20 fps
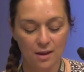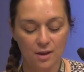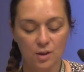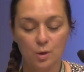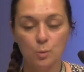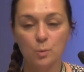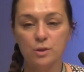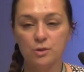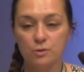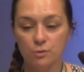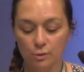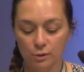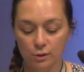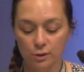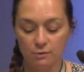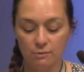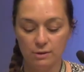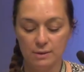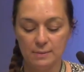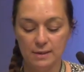The withdrawal
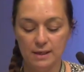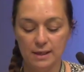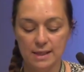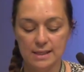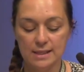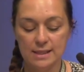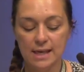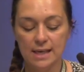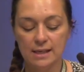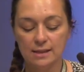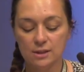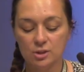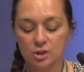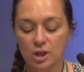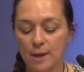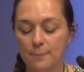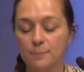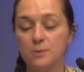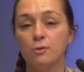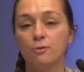agreement contains a
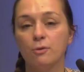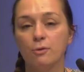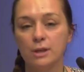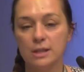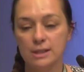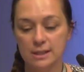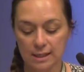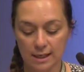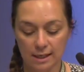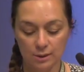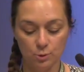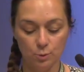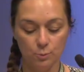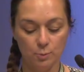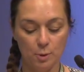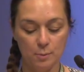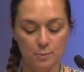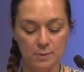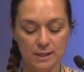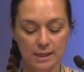chapter on intellectual
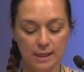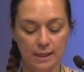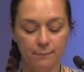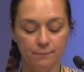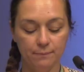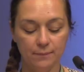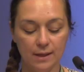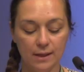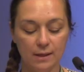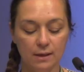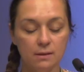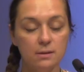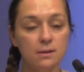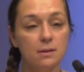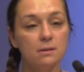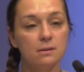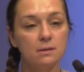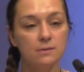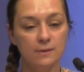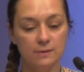property in
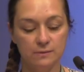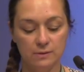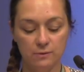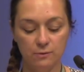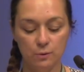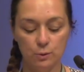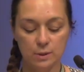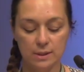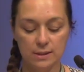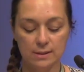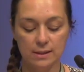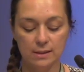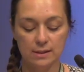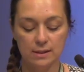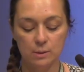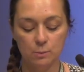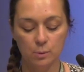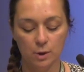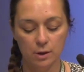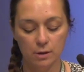Articles 54 to
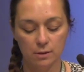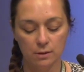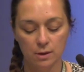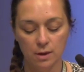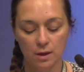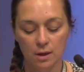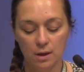61.